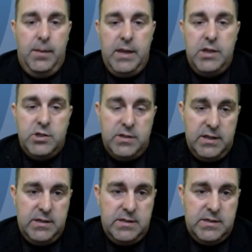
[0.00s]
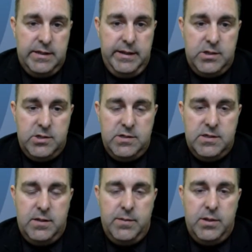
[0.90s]
Each of these lectures
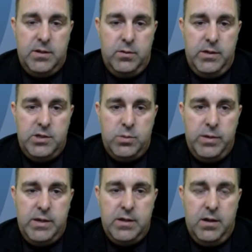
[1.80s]
each week